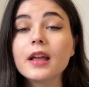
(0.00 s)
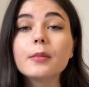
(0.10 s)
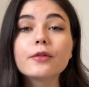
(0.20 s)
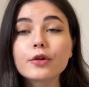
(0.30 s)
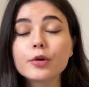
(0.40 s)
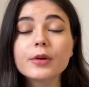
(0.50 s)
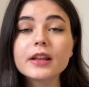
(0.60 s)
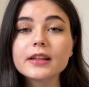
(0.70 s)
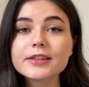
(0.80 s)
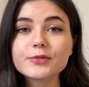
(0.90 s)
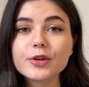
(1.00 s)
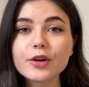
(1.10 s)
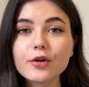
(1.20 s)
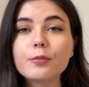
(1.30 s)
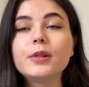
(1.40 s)
Before I begin this
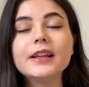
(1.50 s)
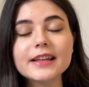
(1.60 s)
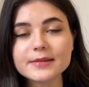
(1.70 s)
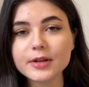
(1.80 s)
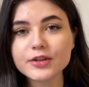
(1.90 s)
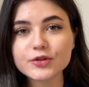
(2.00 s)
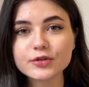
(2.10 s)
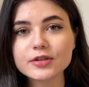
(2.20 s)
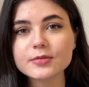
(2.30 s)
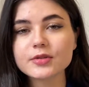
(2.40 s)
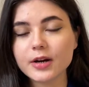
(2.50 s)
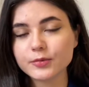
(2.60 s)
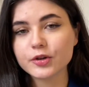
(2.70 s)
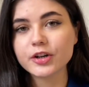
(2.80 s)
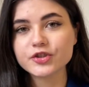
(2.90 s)
video, please make sure to subscribe
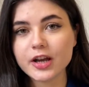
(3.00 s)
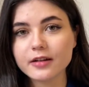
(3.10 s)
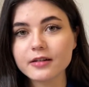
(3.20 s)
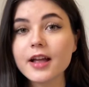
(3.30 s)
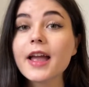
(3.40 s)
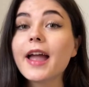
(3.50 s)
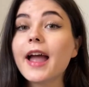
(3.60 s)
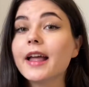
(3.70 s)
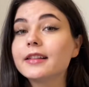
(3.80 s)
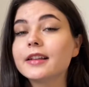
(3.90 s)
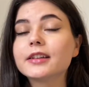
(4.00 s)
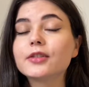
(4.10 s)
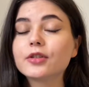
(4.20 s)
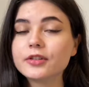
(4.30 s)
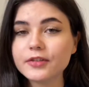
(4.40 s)
to our channel and click the
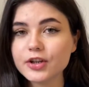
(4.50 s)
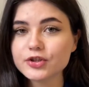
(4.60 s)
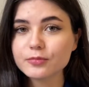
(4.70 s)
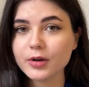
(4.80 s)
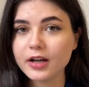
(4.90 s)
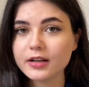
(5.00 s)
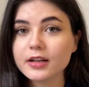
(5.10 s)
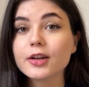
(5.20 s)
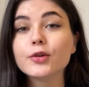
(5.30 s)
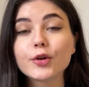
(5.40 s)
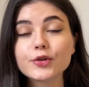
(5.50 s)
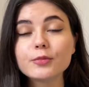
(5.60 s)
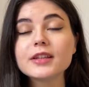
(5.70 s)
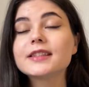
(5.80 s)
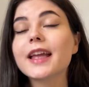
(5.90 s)
notification button not to
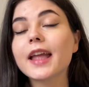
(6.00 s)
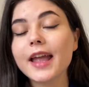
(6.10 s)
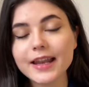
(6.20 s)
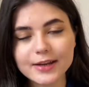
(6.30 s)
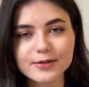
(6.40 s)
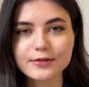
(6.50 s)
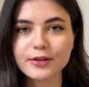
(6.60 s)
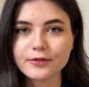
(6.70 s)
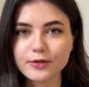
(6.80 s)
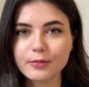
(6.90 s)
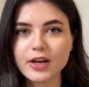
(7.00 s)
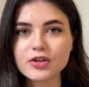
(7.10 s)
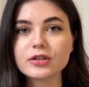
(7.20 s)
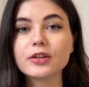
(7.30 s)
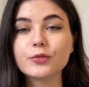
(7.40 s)
miss any useful
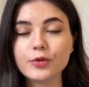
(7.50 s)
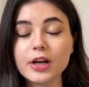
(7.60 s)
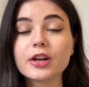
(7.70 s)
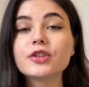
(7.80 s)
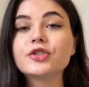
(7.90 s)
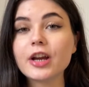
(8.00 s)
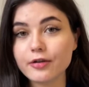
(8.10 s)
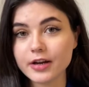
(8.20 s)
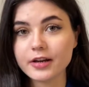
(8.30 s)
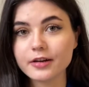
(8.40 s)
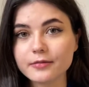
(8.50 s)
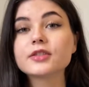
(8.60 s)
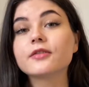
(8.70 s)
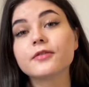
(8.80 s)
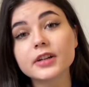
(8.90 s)
information that we're sharing here.
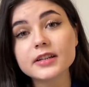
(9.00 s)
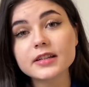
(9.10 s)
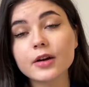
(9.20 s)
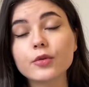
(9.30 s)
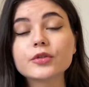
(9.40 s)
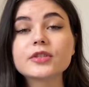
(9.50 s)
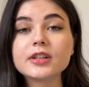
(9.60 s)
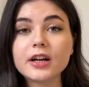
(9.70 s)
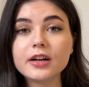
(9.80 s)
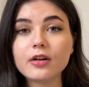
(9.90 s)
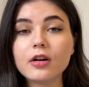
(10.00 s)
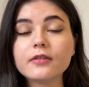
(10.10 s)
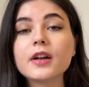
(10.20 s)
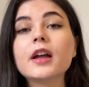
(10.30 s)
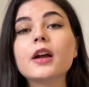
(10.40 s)
So first, I want to start off
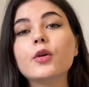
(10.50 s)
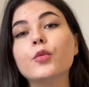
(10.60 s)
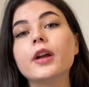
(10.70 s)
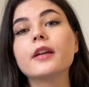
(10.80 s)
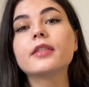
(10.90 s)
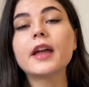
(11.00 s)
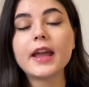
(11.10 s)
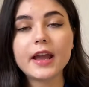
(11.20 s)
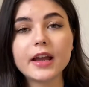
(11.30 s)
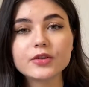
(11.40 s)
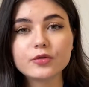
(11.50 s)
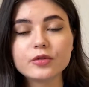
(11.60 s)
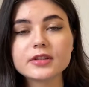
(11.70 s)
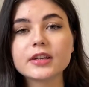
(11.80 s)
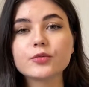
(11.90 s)
with the AI
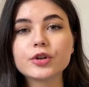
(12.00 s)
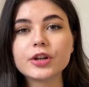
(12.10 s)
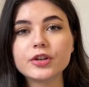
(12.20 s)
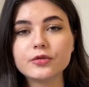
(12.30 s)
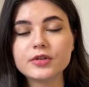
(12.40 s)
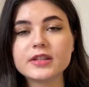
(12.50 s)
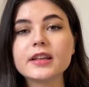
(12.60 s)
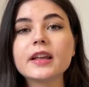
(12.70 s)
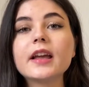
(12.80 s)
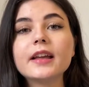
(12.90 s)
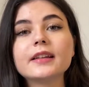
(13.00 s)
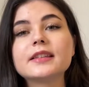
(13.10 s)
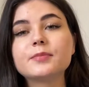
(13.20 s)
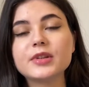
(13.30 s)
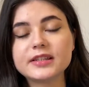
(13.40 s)
tools that we're using
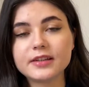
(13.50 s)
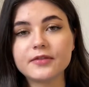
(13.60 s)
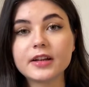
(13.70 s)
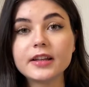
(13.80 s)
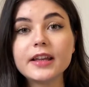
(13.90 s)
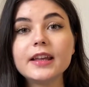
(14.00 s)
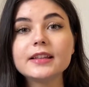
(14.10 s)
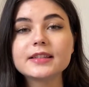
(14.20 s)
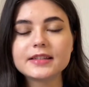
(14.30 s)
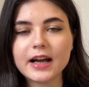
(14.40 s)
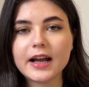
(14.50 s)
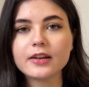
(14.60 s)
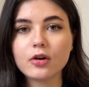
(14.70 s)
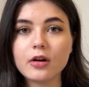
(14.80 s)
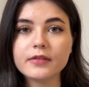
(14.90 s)
specifically inside
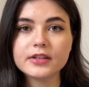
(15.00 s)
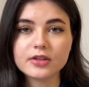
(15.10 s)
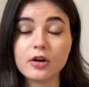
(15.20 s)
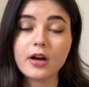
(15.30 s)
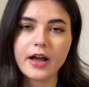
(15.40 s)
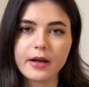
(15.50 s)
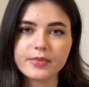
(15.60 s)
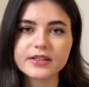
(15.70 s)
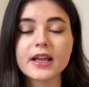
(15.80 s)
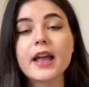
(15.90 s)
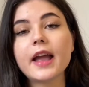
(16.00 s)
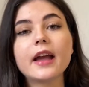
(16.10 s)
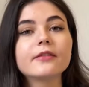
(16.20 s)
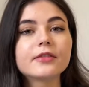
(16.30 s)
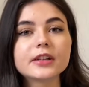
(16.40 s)
of the Zoho apps.
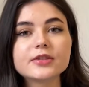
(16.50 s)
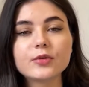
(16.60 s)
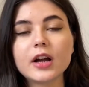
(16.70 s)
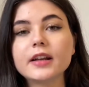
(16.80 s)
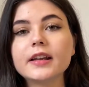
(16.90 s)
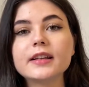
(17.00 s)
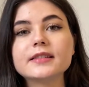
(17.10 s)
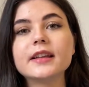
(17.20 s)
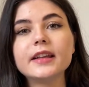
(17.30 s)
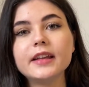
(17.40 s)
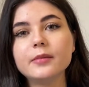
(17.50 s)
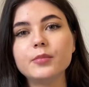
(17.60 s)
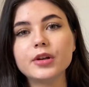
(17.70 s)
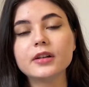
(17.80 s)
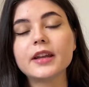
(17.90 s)
And first one is the
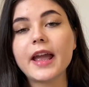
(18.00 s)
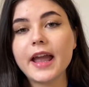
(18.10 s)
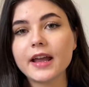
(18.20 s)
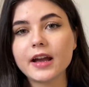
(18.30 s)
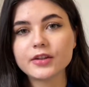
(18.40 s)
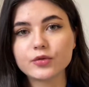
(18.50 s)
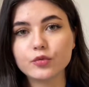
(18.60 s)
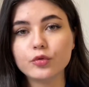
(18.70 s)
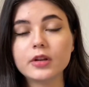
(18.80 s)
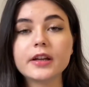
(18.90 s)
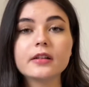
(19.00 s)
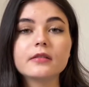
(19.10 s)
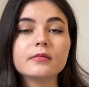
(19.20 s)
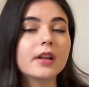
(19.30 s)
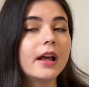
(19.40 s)
inbuilt AI tool in
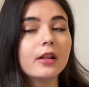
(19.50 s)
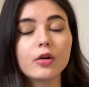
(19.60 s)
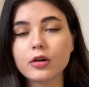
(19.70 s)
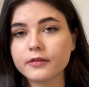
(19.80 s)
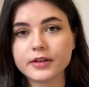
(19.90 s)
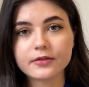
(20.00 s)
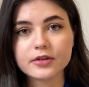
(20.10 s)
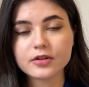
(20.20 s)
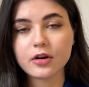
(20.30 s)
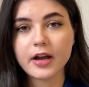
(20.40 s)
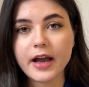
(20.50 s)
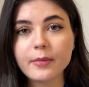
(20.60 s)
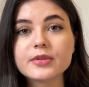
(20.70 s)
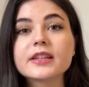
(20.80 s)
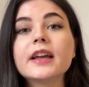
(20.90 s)
a lot of different Zoho
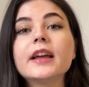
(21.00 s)
apps,